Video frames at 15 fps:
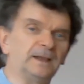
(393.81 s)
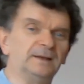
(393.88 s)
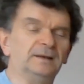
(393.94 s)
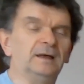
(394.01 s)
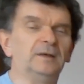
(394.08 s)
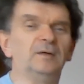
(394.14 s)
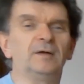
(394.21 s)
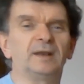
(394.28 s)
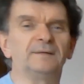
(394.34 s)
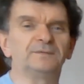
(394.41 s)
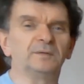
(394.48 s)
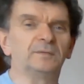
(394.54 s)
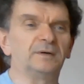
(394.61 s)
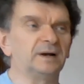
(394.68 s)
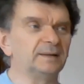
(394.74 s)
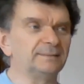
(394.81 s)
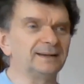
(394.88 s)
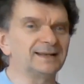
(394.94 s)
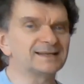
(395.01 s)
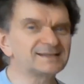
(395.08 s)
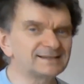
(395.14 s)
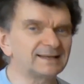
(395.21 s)
and not have to worry
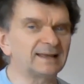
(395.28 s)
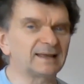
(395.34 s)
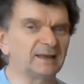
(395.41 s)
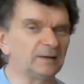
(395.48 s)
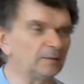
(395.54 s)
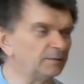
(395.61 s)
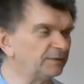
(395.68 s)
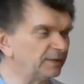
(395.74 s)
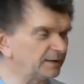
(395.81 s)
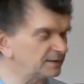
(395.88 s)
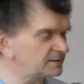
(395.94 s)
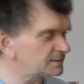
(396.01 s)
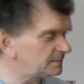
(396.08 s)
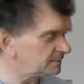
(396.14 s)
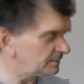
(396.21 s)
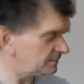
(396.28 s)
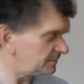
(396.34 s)
about it snagging on things.